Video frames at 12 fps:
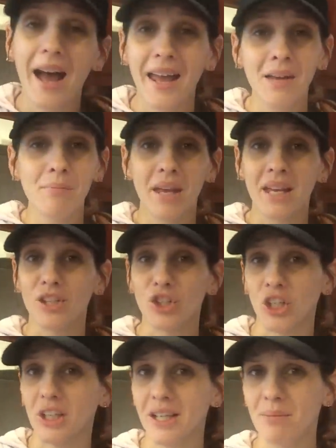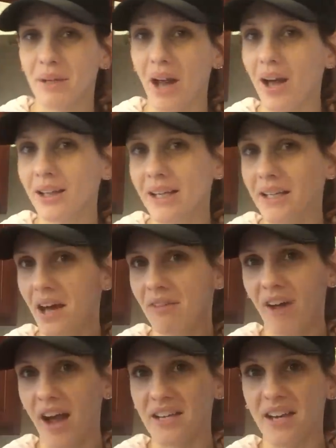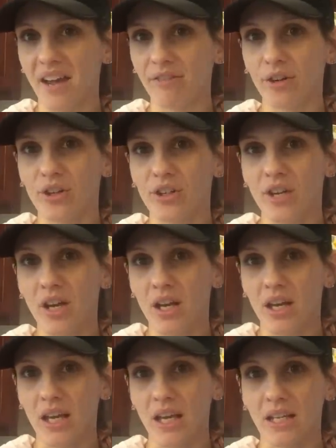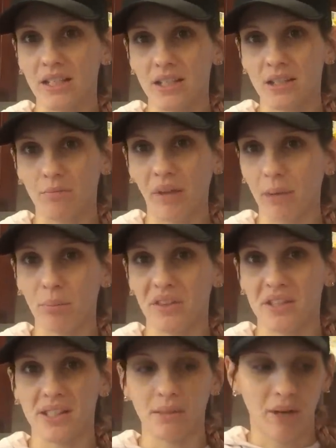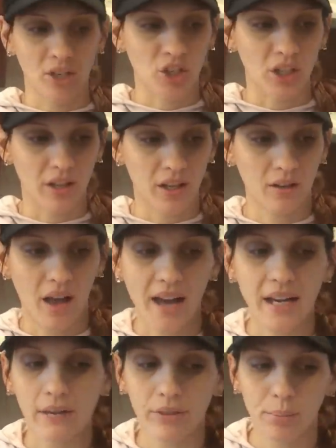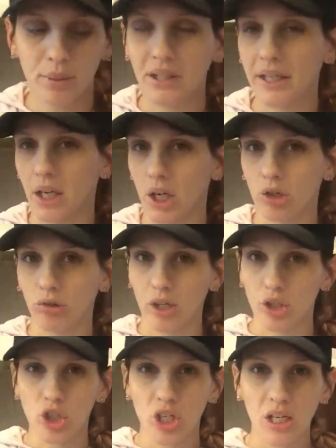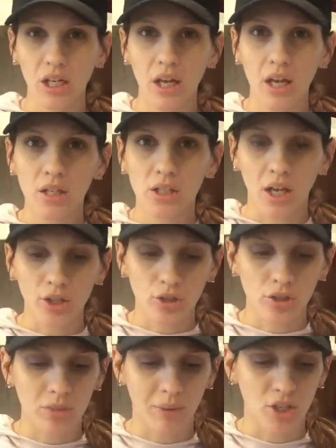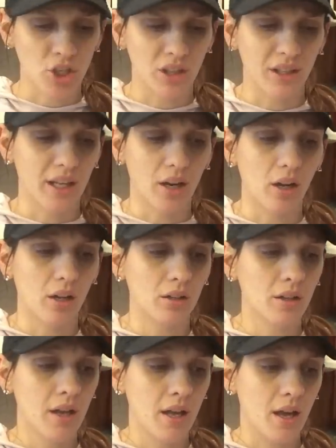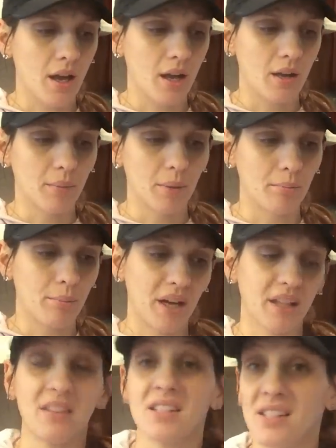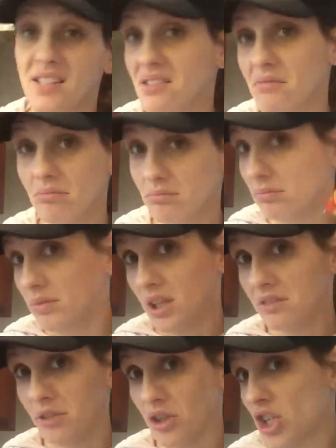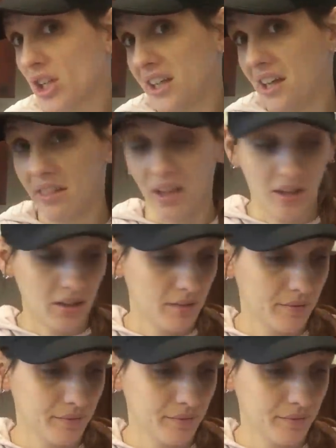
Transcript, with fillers: I am making chili, but oddly enough, I never eat, like put this in my chili. I never put like a crunchy texture to my chili at all, um, but this is good for chili, I think.